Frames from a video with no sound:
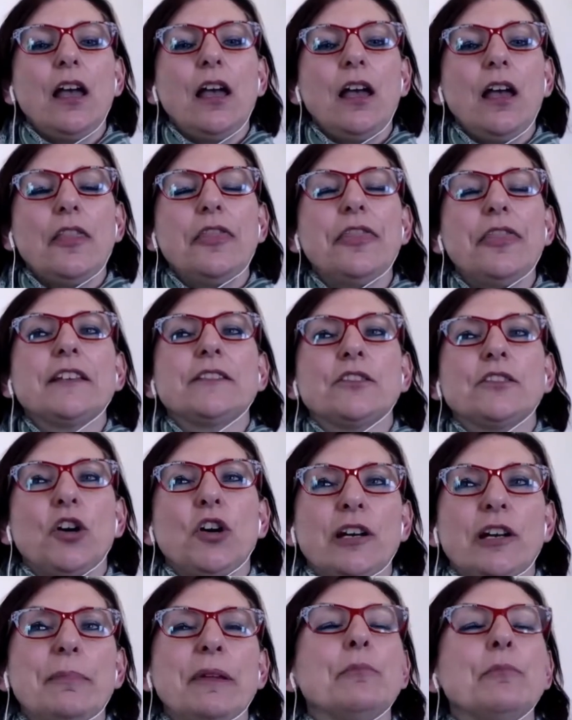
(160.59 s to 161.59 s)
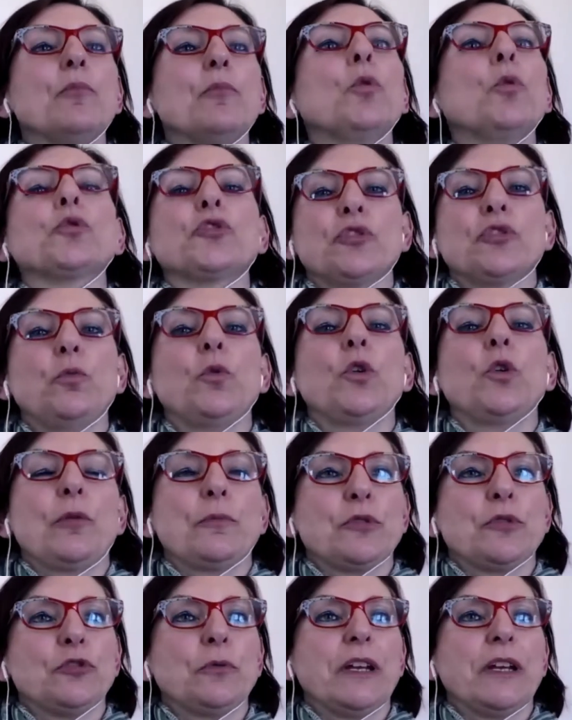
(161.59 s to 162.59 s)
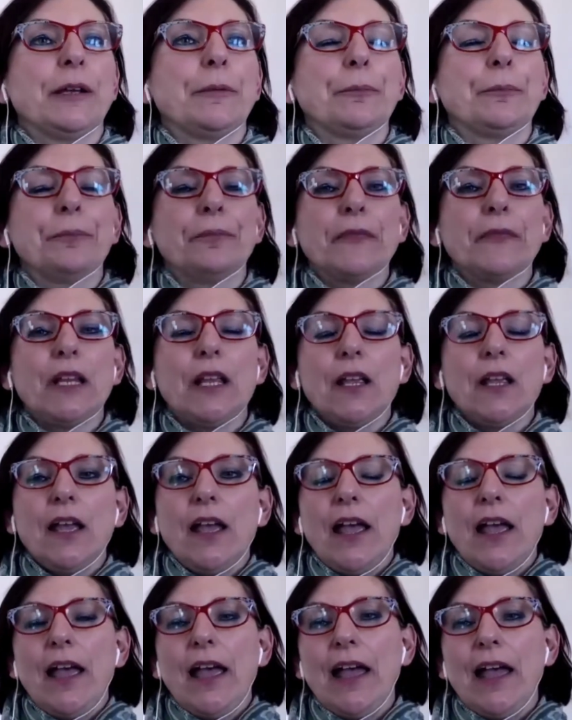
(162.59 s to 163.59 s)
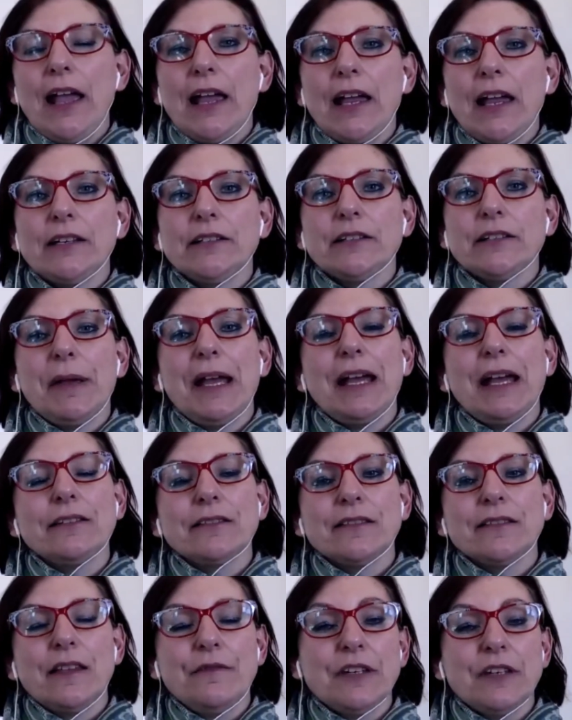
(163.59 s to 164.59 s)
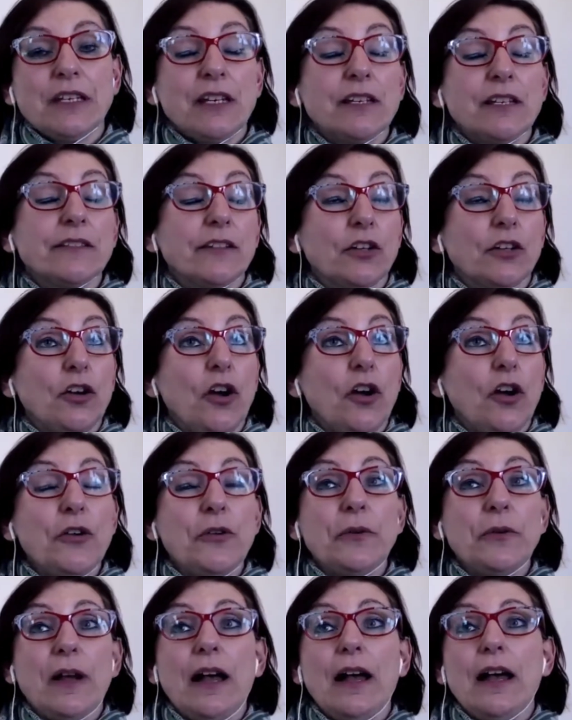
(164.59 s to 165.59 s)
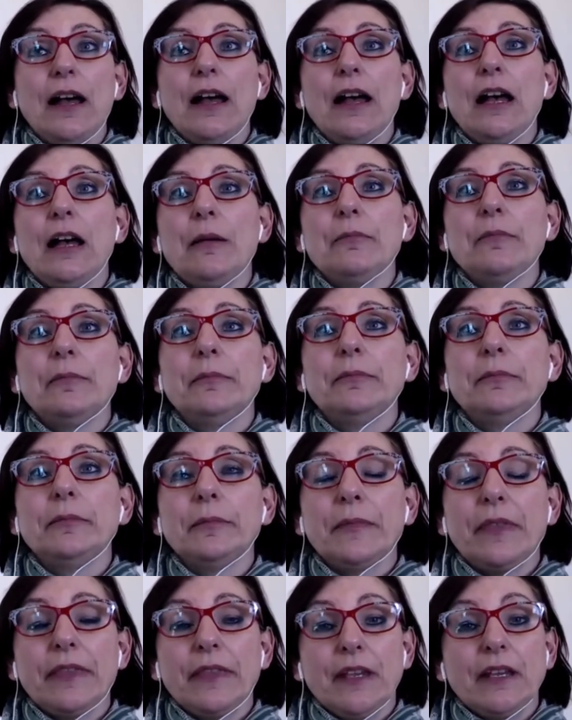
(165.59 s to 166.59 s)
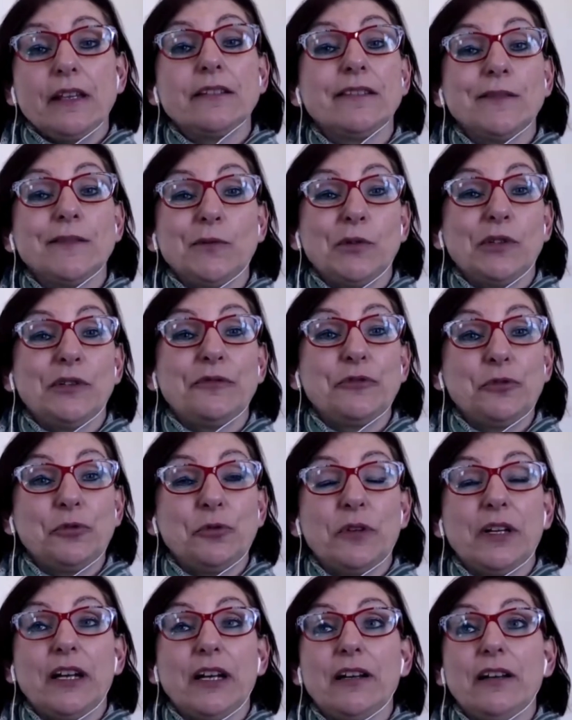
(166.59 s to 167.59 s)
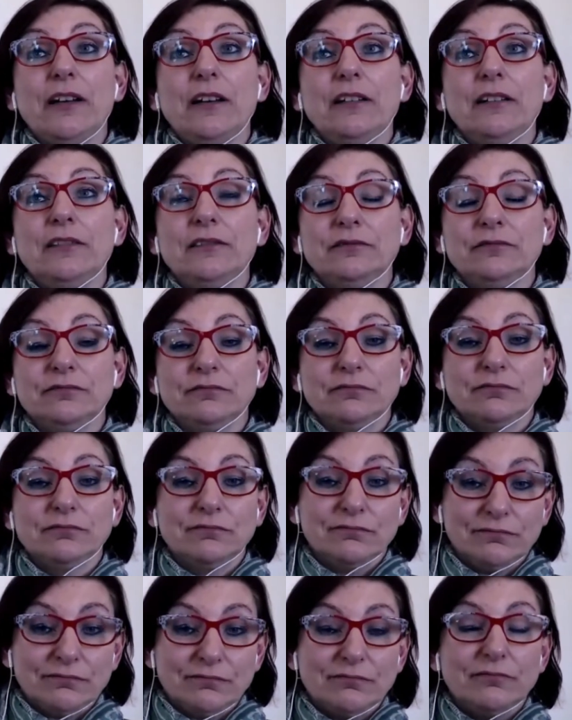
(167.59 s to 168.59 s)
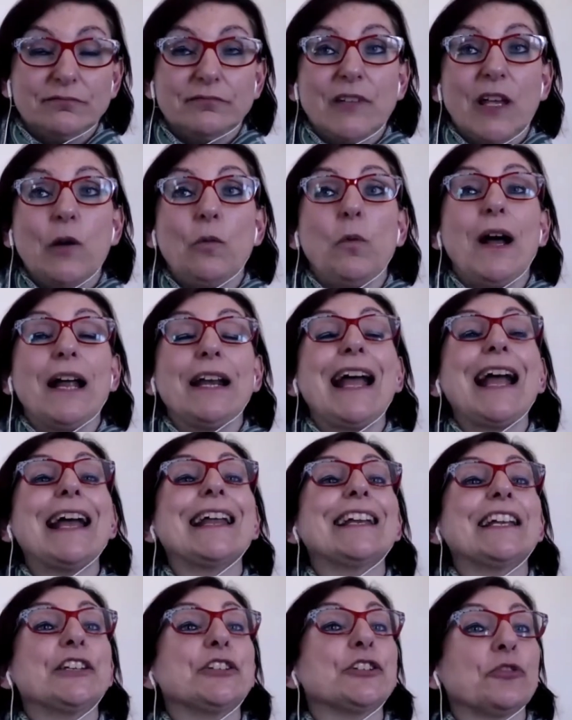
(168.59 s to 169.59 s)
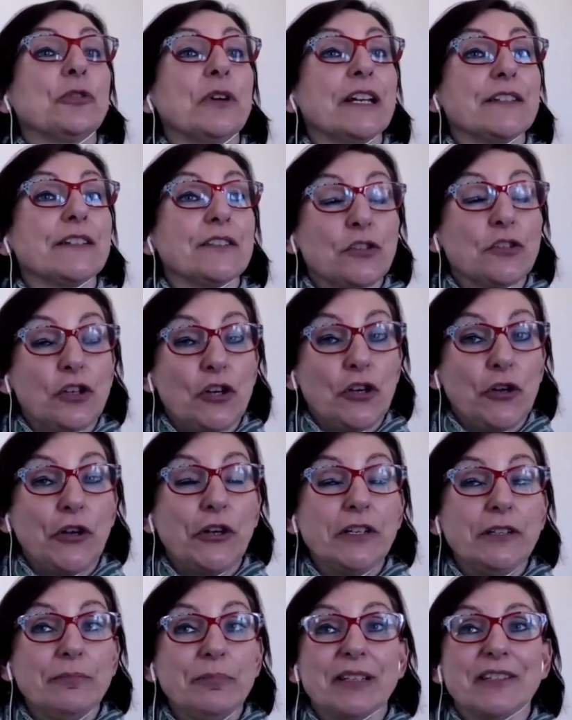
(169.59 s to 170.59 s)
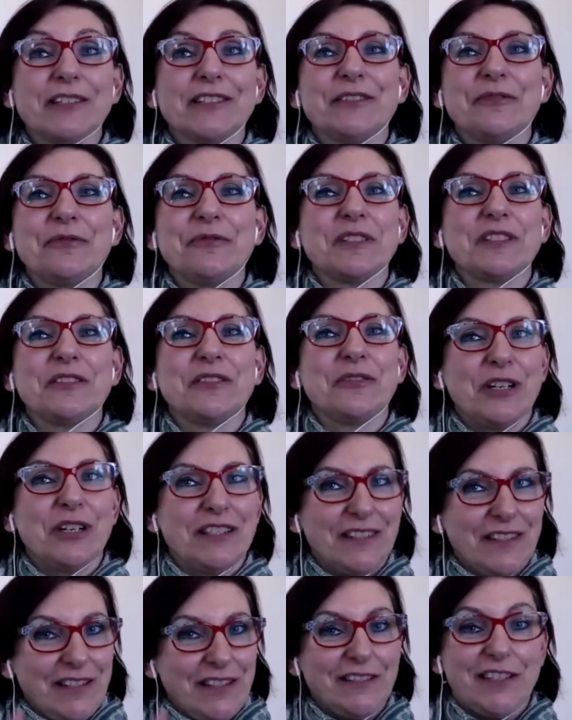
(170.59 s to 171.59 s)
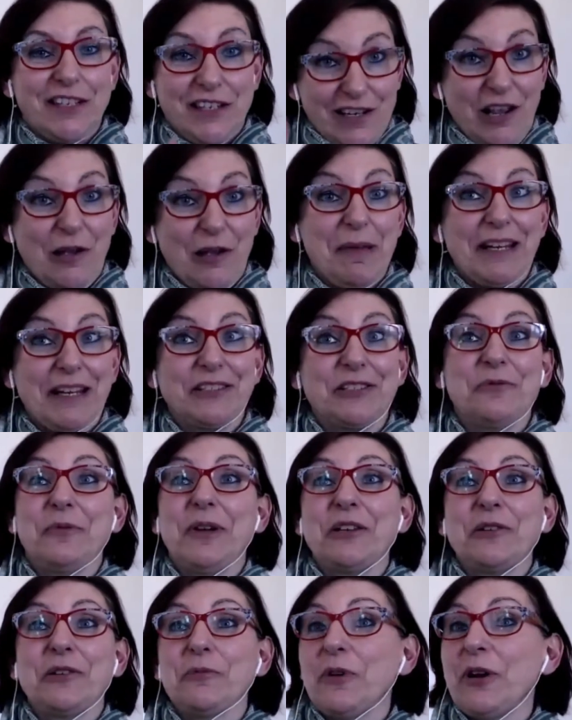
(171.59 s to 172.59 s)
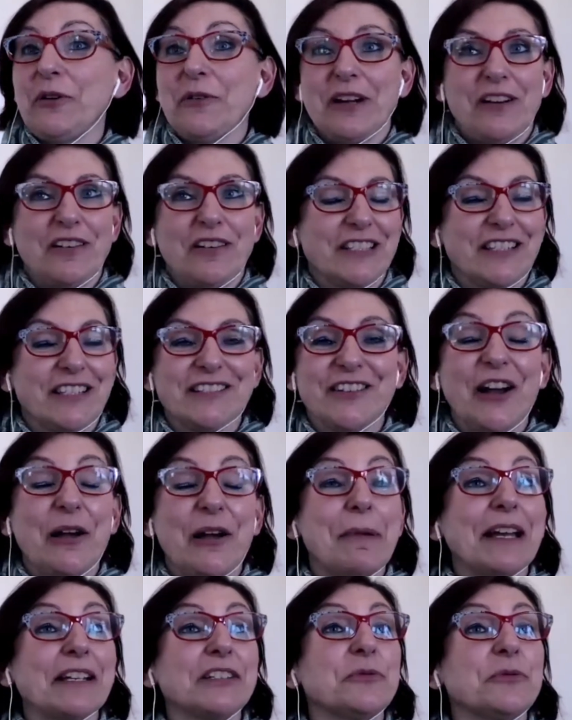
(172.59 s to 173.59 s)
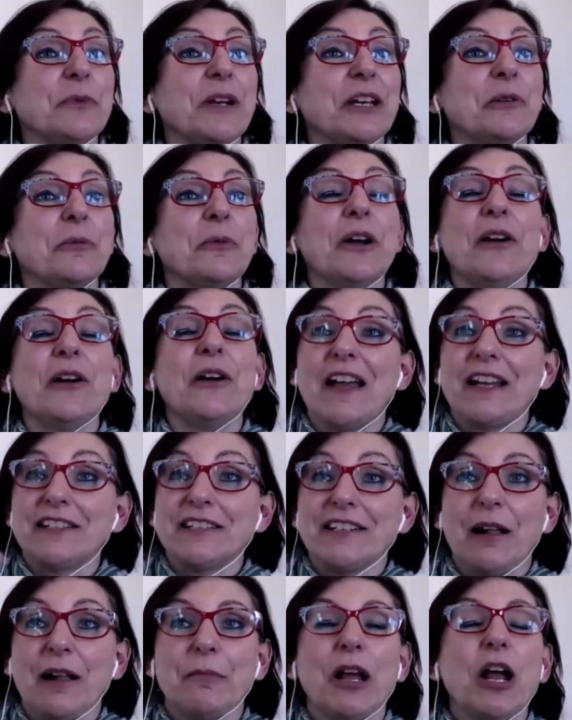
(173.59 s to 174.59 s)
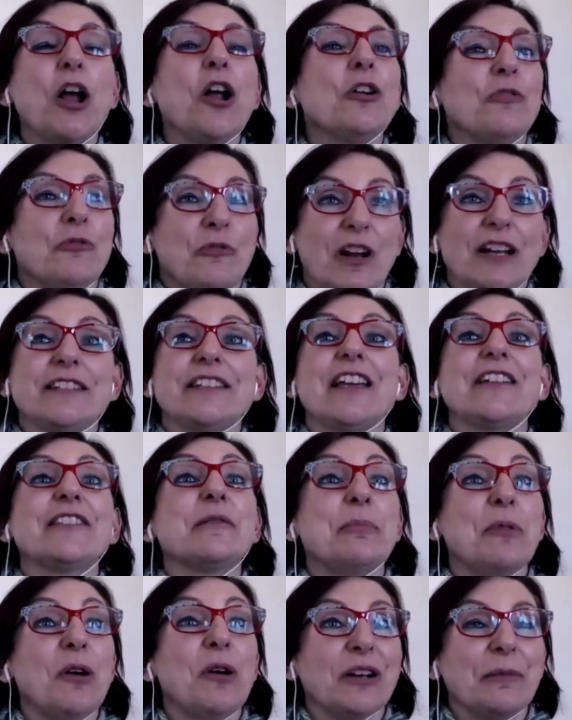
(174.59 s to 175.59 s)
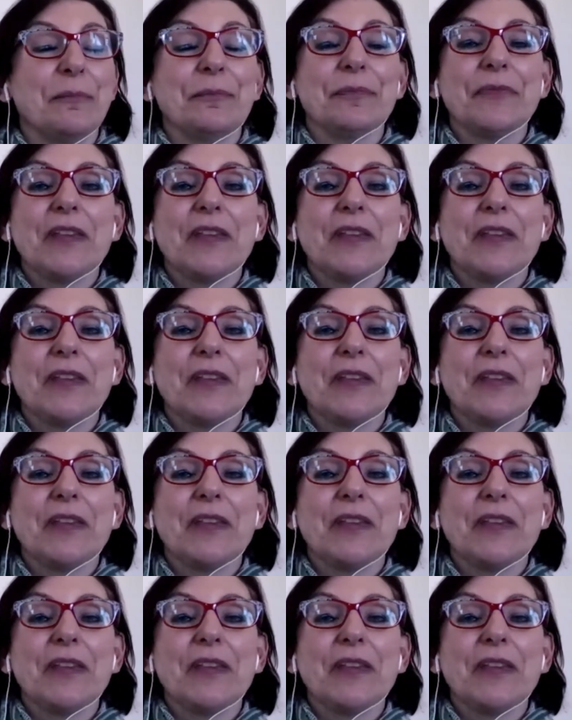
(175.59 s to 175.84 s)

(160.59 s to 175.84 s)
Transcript: there's got to be more to what I'm doing. And about seven years ago, um, things sort of took a a 180 degrees turn because if it's 360, you go back to where you were. And I didn't go back to where you were. I ended up right down the bottom